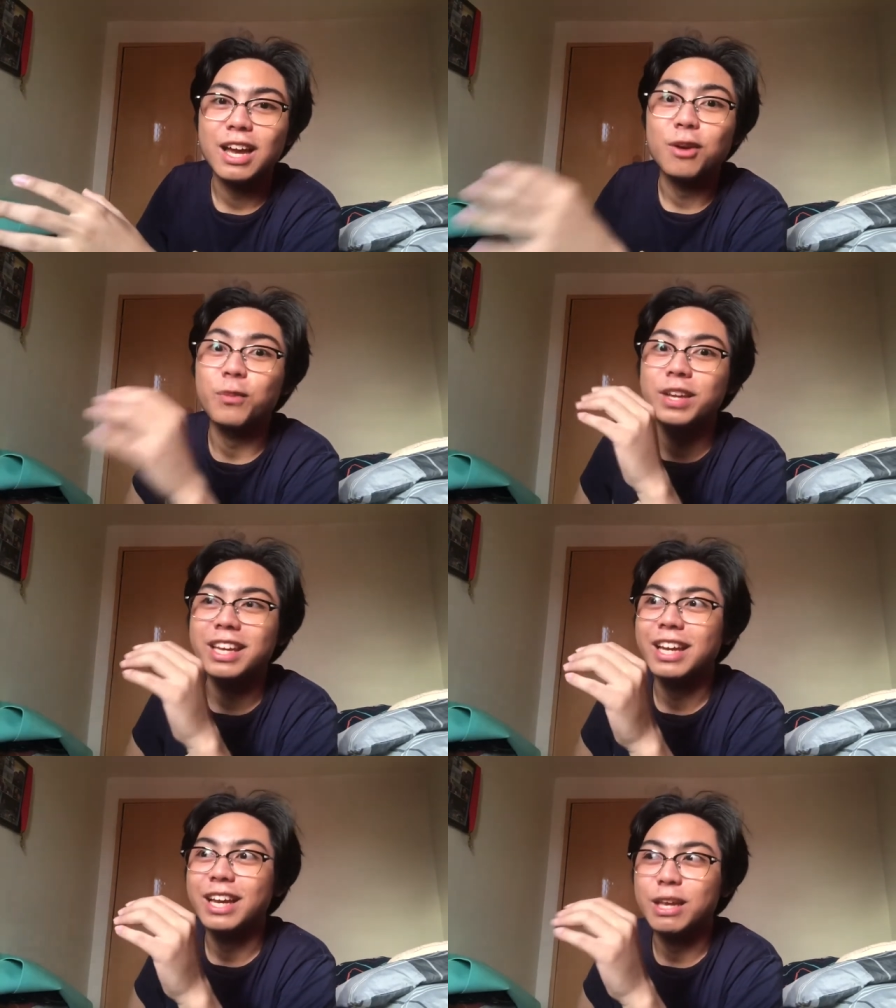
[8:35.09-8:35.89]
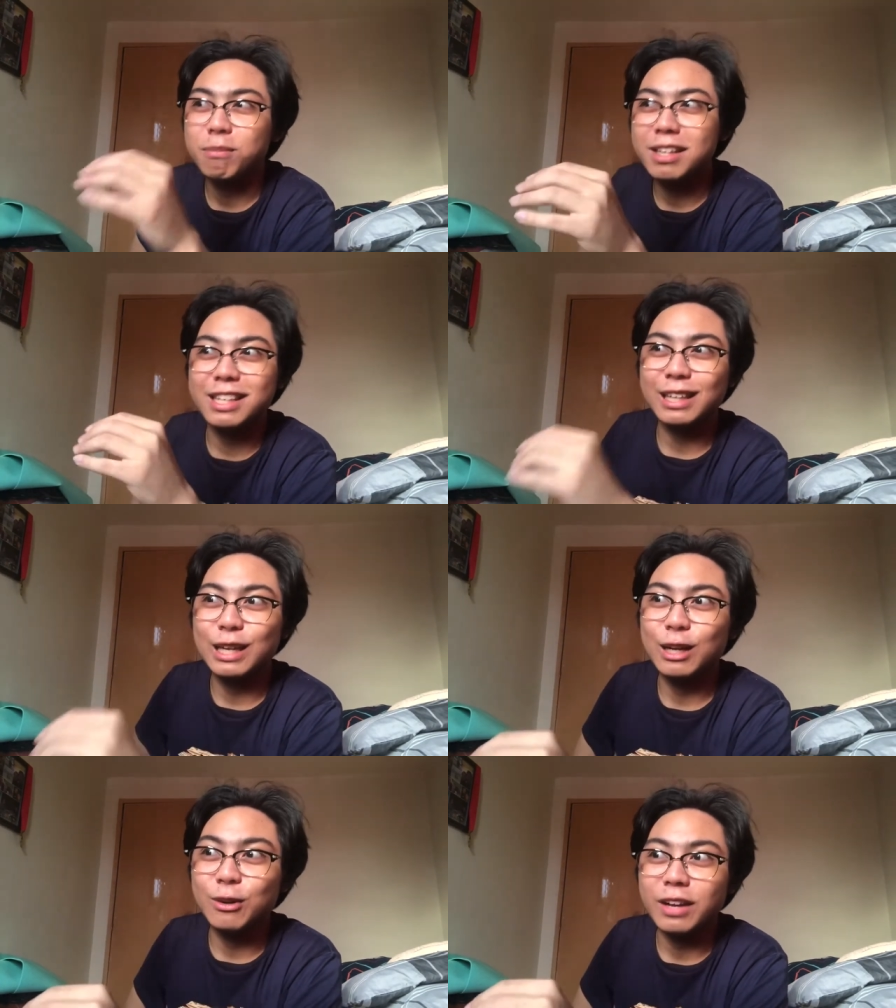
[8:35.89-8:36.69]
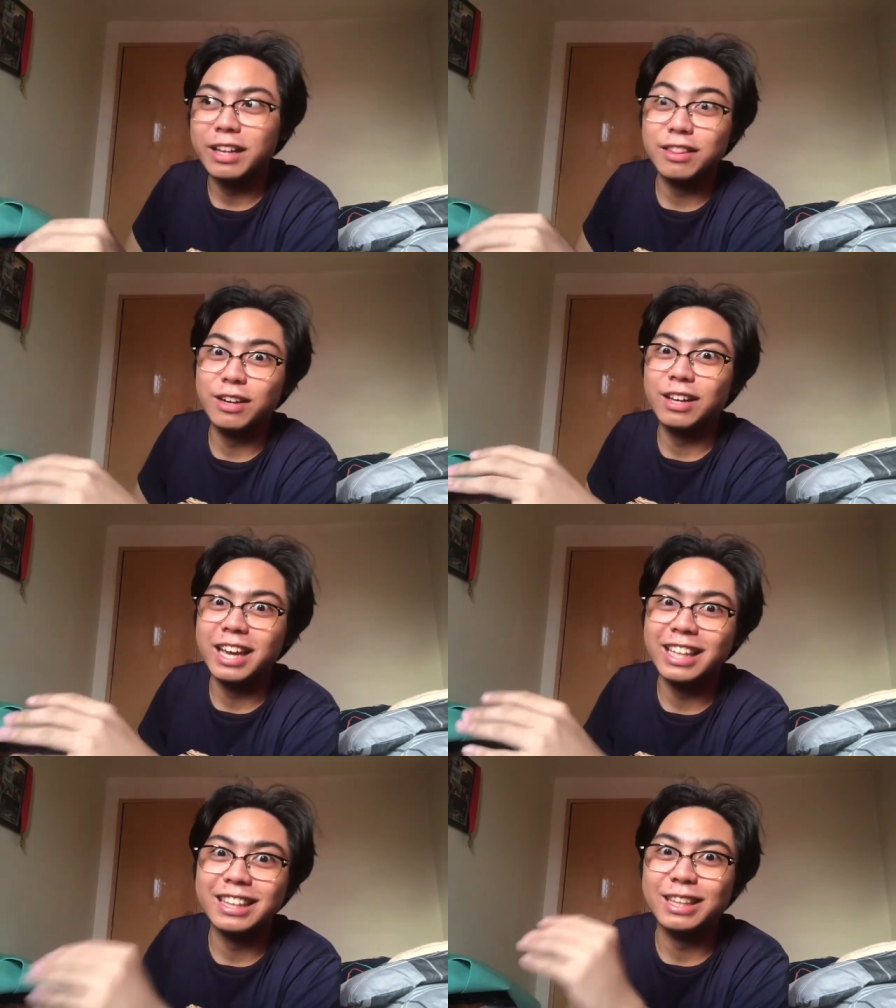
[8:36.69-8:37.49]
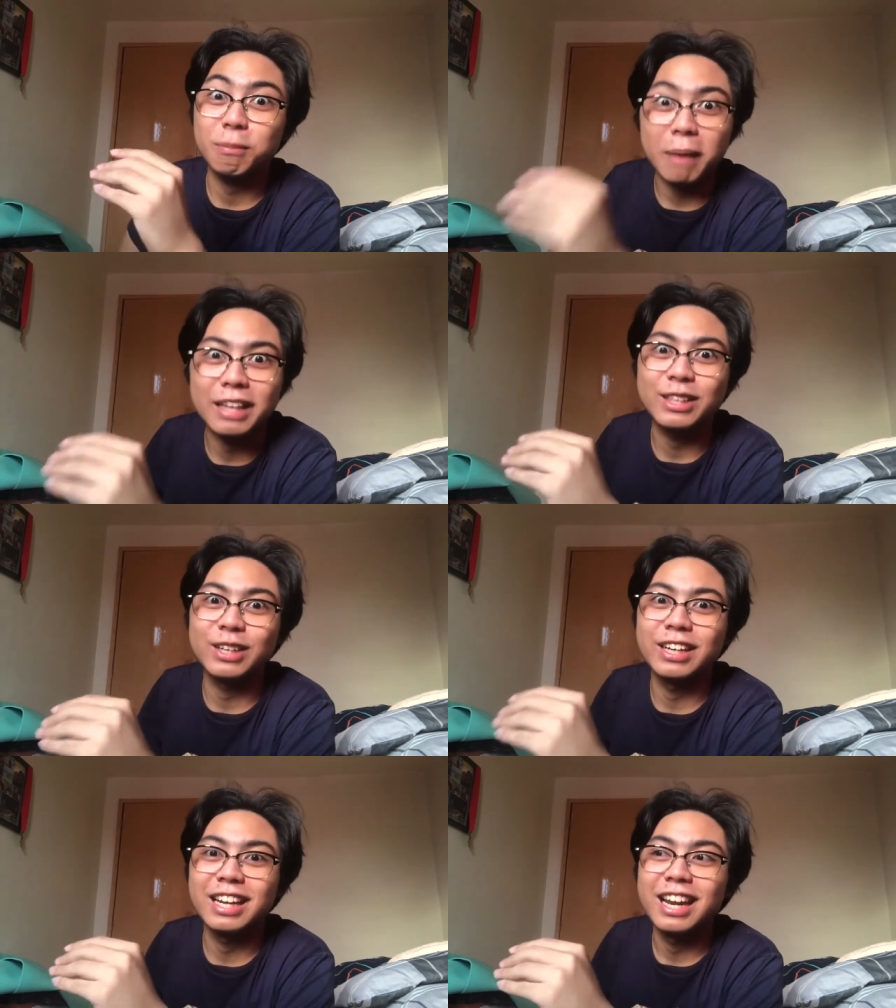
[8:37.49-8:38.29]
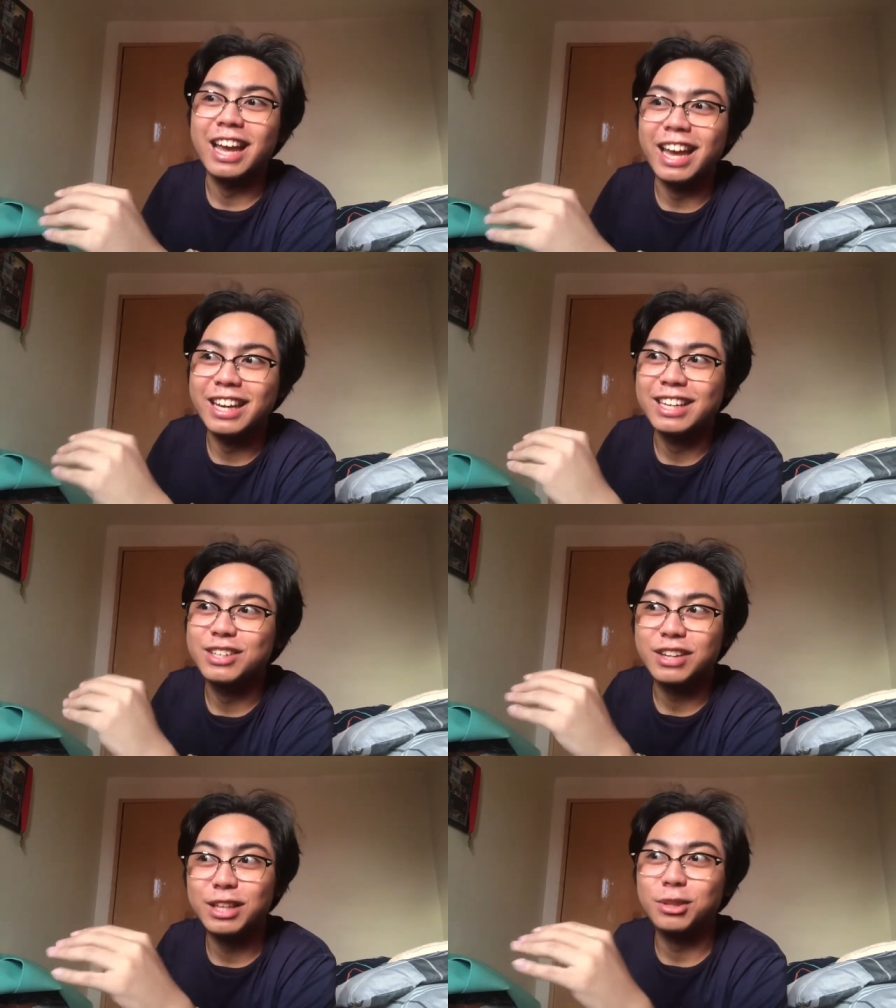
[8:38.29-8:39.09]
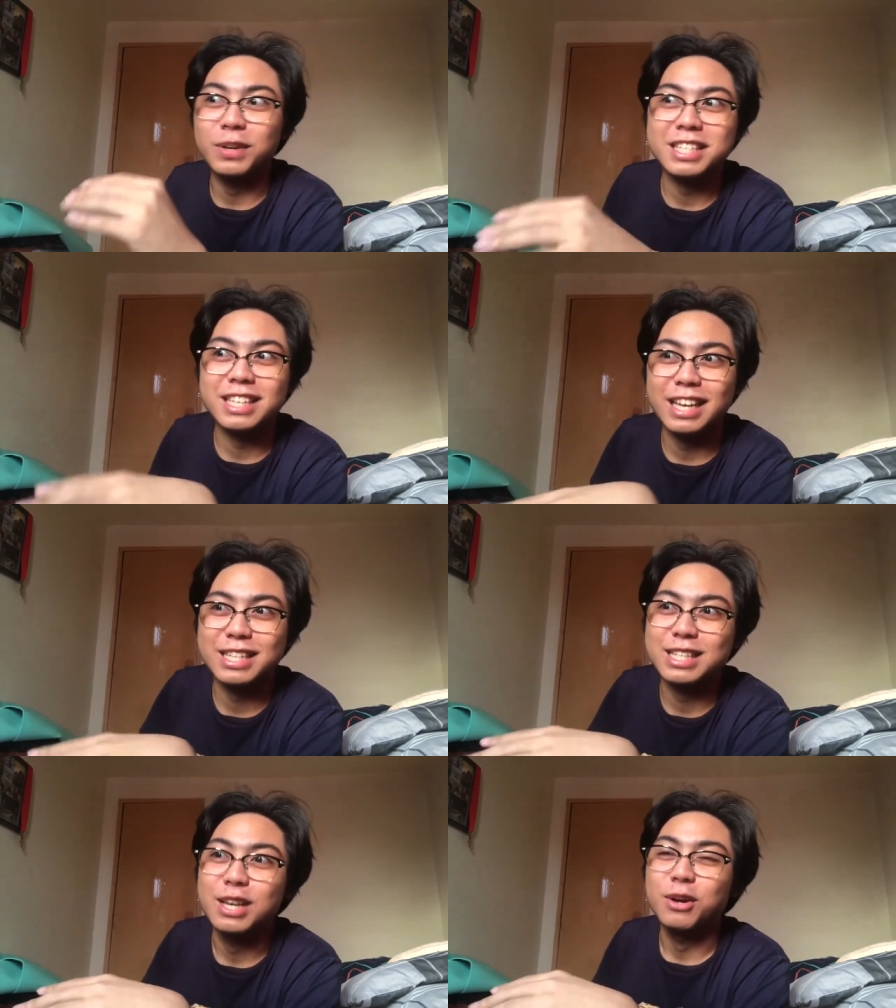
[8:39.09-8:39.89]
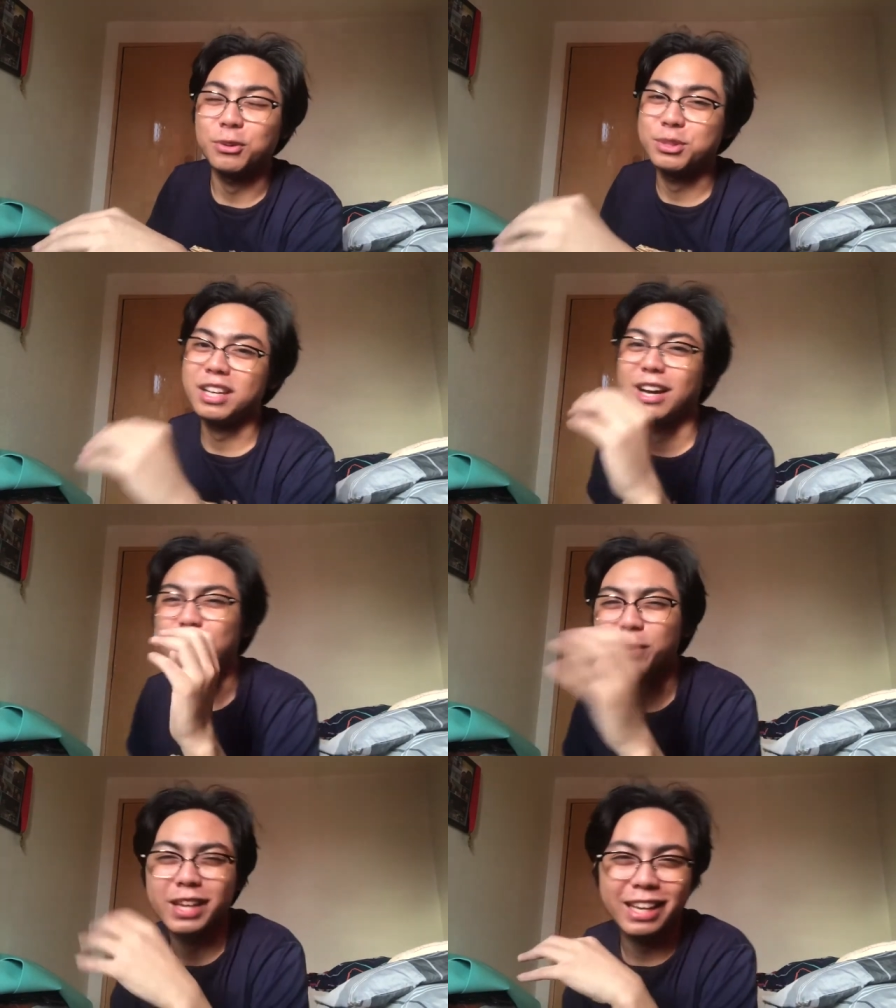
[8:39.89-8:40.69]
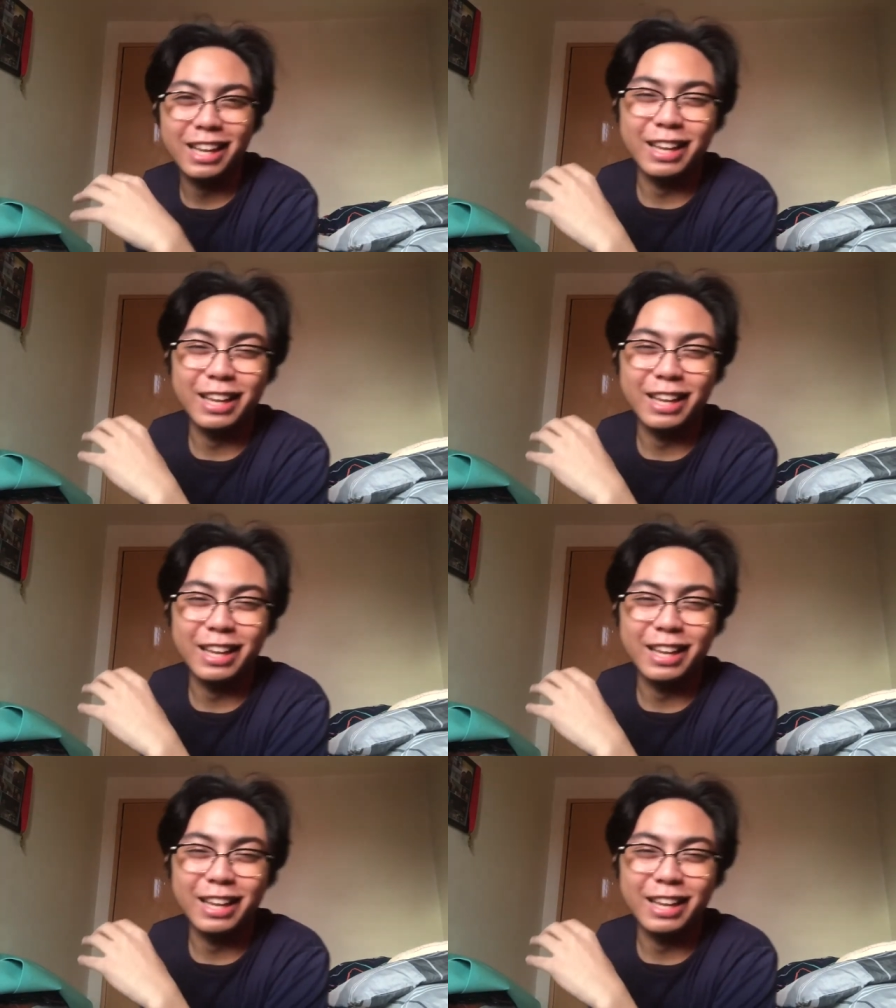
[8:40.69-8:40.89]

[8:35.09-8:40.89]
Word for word: we immediately look at their gait pattern and try to assess unsa nga weak